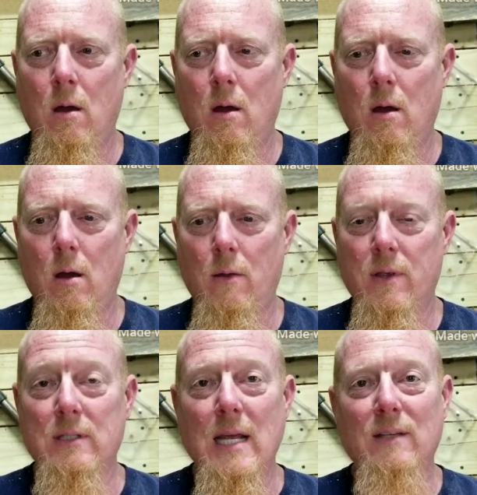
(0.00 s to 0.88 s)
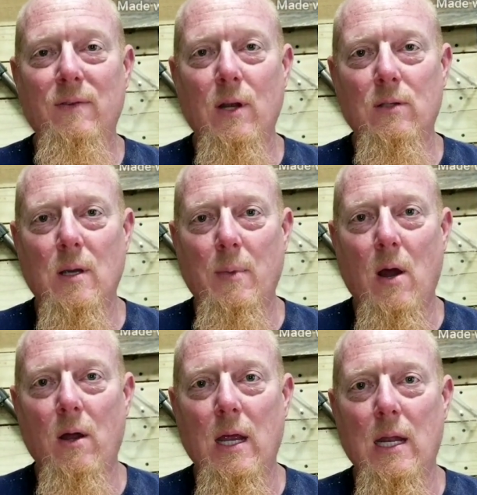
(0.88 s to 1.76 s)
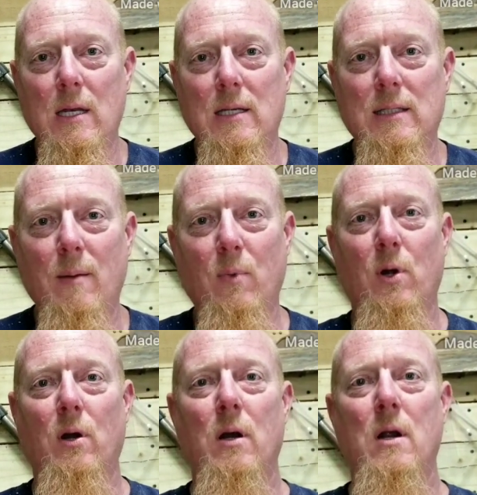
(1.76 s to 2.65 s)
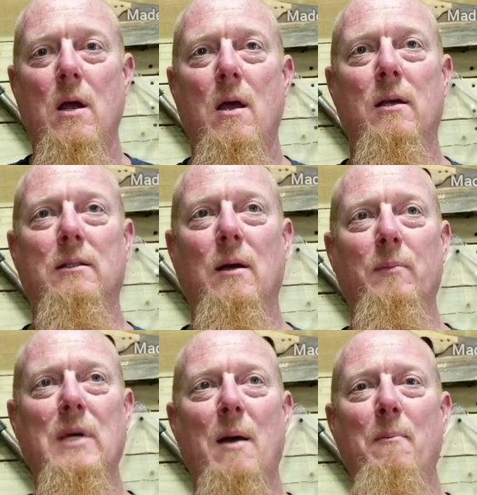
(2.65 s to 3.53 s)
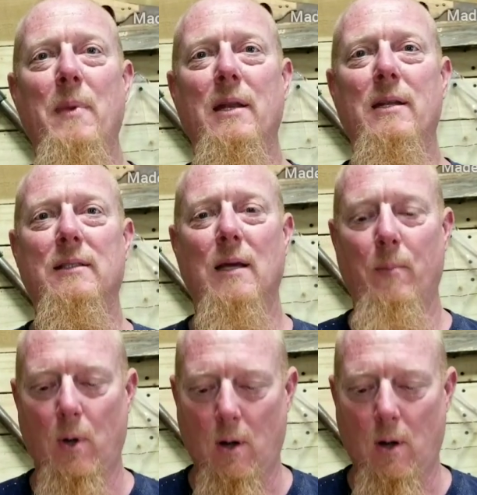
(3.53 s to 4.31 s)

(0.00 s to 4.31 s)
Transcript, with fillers: Uh, this next video is coming out in December, sometime mid-December.